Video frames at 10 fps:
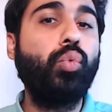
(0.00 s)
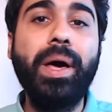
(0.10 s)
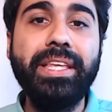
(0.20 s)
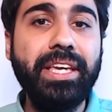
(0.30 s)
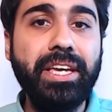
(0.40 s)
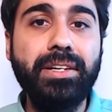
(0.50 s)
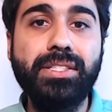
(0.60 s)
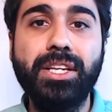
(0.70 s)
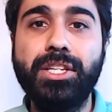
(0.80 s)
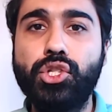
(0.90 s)
20
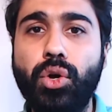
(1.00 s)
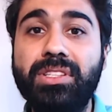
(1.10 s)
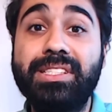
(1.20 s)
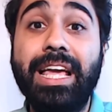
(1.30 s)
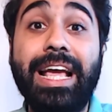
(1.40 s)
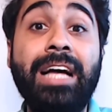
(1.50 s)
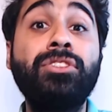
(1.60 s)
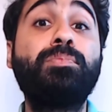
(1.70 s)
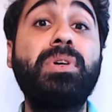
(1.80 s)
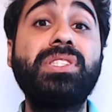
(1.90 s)
years, so it's like
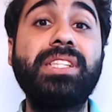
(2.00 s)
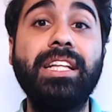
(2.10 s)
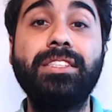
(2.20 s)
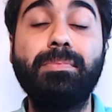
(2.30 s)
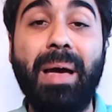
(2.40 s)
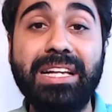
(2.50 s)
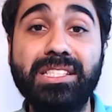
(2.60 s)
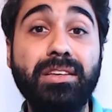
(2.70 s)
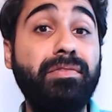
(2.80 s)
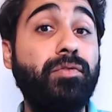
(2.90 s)
100%
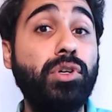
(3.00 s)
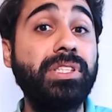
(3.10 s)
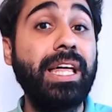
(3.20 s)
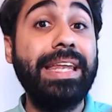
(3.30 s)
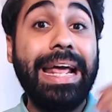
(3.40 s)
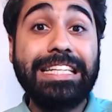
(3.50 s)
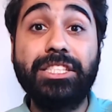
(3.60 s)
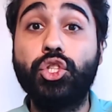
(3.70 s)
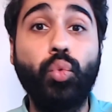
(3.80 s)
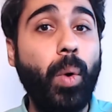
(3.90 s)
passive for the
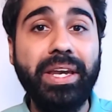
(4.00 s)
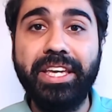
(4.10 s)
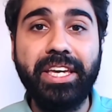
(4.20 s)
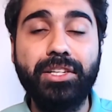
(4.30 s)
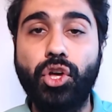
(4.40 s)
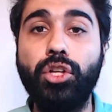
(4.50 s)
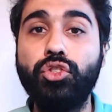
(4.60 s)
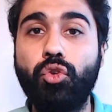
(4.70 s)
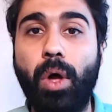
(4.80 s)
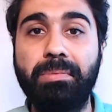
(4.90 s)
next 20 years on
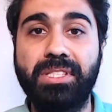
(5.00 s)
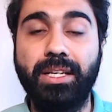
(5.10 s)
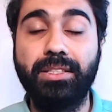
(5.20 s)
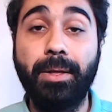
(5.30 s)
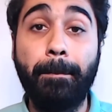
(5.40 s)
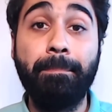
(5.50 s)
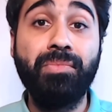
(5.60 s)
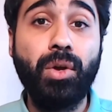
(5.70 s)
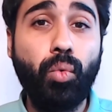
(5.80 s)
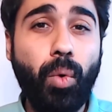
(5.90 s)
your website.
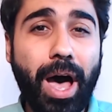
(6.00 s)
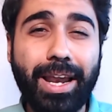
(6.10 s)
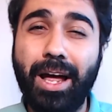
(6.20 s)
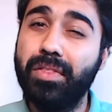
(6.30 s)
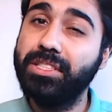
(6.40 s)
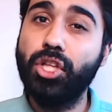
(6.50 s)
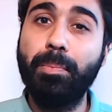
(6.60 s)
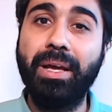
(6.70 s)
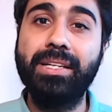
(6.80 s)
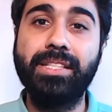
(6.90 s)
While other
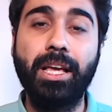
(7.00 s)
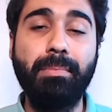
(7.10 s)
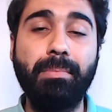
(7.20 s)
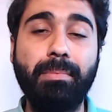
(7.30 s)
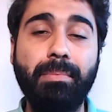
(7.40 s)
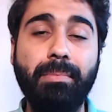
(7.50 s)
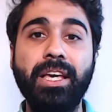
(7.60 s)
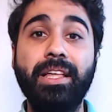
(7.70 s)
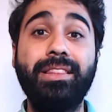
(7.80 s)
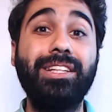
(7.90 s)
topics like
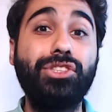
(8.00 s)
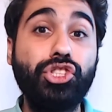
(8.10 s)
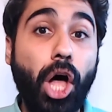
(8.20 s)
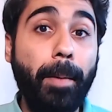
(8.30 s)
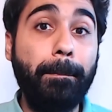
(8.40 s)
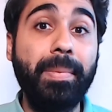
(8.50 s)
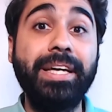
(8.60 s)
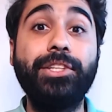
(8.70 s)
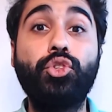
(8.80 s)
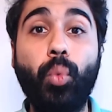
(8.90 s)
maybe the
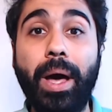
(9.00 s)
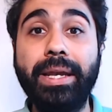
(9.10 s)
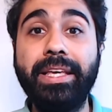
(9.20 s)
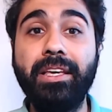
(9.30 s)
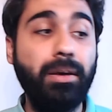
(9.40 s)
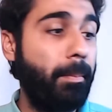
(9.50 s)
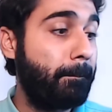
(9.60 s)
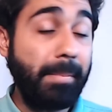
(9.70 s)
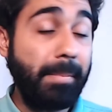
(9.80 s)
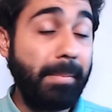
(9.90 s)
top 20
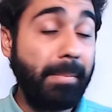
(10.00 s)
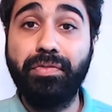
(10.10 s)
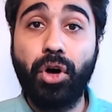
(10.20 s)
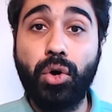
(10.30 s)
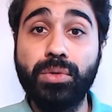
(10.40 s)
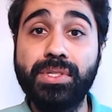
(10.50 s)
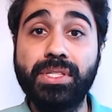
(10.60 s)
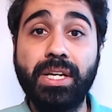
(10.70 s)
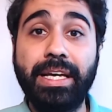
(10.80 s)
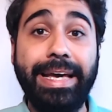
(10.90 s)

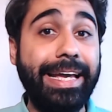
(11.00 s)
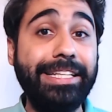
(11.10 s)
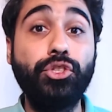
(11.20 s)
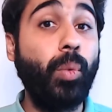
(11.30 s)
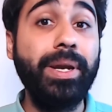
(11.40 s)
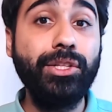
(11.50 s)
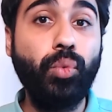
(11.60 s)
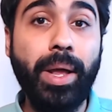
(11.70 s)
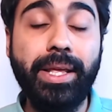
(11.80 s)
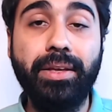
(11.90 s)
microphones in
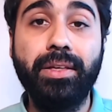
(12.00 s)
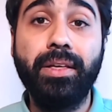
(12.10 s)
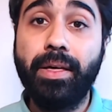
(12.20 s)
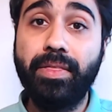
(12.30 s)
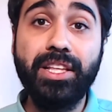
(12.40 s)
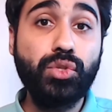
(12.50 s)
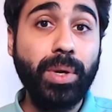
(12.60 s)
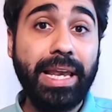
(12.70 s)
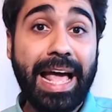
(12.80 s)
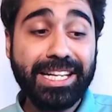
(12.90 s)
2020, this
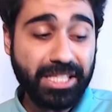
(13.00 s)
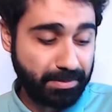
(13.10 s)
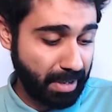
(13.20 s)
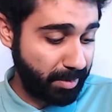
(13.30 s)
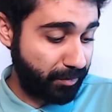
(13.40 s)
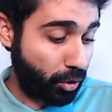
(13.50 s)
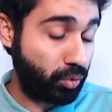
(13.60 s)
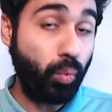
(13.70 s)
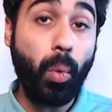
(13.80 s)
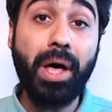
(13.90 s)
will last maybe for
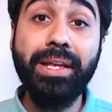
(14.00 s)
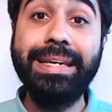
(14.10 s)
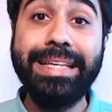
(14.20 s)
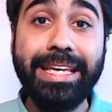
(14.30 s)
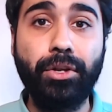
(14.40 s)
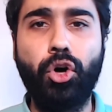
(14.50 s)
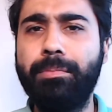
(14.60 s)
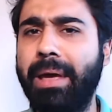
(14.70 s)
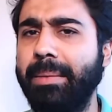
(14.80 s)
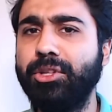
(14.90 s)
1 year or
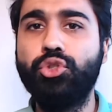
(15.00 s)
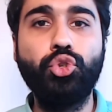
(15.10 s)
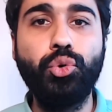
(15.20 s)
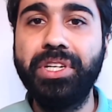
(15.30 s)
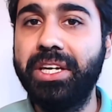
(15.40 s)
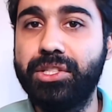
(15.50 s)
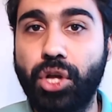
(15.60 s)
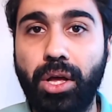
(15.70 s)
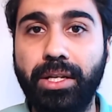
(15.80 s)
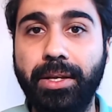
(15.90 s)
maybe 2 years
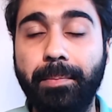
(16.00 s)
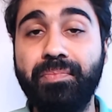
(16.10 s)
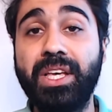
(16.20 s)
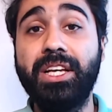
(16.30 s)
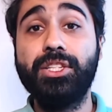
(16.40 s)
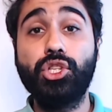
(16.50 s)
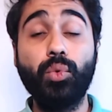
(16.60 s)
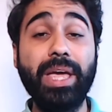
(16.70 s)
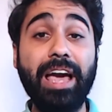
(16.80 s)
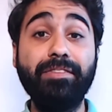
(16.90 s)
only. So
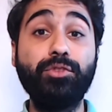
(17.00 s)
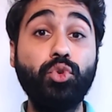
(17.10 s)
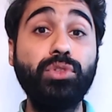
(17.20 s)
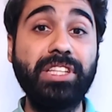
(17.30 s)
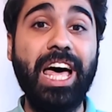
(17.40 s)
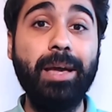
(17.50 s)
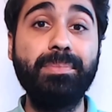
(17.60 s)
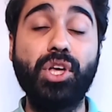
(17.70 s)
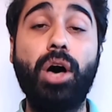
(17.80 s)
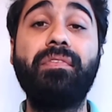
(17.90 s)
we have two
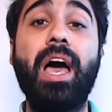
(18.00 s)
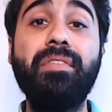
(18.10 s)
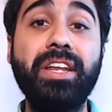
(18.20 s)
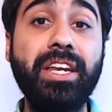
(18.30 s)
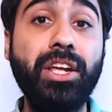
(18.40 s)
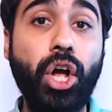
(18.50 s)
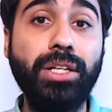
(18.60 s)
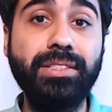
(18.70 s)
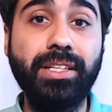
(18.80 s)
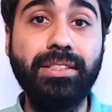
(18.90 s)
types of evergreen
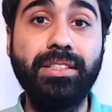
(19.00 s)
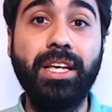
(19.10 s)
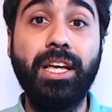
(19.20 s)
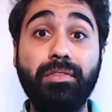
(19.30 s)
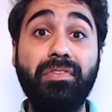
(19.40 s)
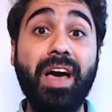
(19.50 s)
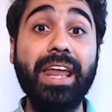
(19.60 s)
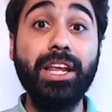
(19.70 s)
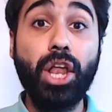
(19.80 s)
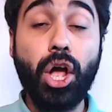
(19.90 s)
content,
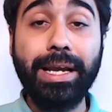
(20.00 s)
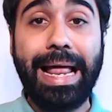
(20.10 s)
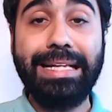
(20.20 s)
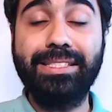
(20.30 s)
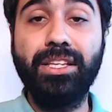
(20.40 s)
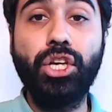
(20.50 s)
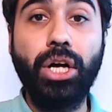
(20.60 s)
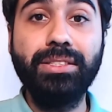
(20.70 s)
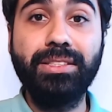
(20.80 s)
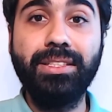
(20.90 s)
very long lasting
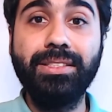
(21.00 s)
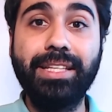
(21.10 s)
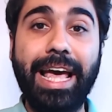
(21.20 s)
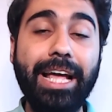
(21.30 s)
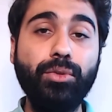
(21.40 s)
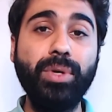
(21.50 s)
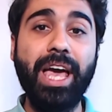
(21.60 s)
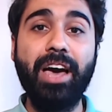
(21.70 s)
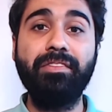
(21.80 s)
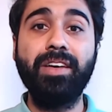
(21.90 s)
content, and we
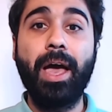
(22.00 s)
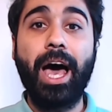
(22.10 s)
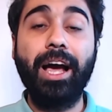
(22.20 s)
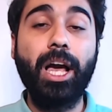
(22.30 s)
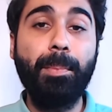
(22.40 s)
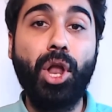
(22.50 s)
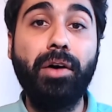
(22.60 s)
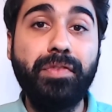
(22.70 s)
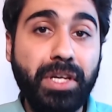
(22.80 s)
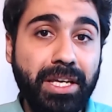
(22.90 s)
have a couple
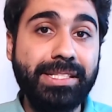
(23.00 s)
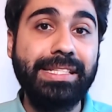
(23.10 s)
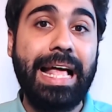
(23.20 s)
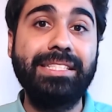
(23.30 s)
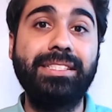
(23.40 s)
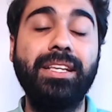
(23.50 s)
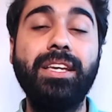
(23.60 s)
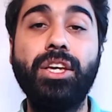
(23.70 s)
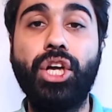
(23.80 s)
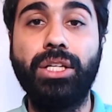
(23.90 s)
of years
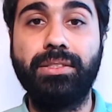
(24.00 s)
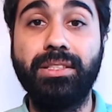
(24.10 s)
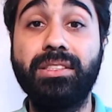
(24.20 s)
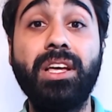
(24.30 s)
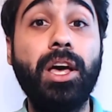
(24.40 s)
lasting content.